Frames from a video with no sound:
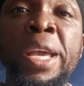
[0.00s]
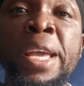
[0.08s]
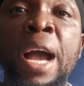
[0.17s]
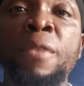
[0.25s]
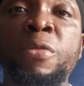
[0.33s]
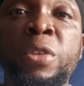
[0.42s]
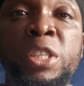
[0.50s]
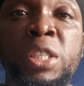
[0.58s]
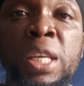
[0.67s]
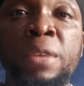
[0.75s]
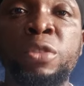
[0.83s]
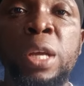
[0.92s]
we have
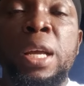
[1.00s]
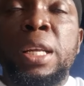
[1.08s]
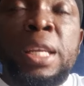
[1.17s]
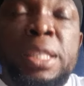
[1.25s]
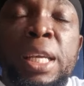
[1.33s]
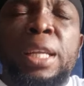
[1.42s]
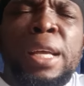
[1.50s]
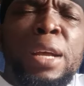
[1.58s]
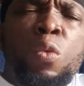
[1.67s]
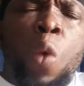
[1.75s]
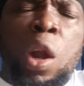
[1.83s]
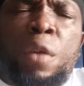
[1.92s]
received. Listen,
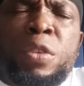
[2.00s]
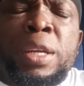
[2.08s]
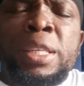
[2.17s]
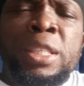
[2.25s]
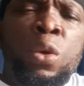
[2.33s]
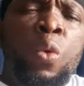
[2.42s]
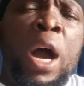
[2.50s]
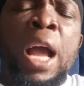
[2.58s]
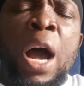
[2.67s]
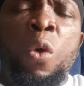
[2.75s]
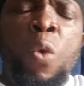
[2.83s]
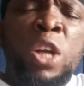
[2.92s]
one of the reasons why
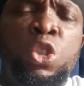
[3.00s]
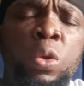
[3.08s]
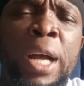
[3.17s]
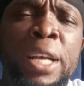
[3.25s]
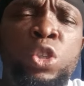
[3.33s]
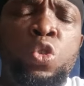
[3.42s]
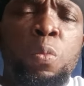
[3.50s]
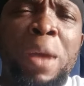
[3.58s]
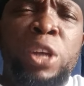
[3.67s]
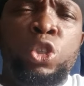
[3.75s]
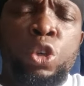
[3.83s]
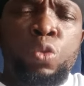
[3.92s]
I want you guys to
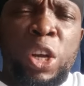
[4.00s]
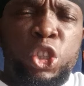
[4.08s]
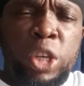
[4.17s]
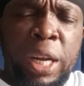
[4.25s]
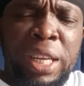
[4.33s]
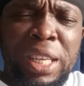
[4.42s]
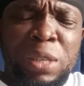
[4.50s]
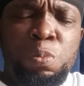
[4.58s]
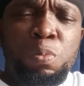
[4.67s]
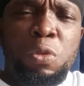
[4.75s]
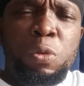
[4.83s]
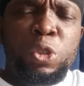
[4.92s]
make sure you are sharing this,
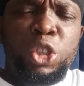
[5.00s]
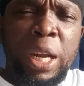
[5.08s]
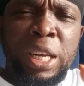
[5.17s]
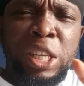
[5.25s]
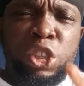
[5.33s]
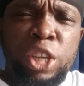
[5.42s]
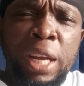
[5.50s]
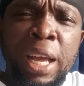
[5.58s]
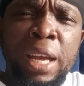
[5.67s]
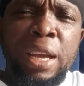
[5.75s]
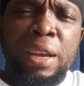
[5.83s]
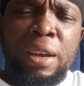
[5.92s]
sharing the
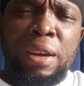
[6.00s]
channel,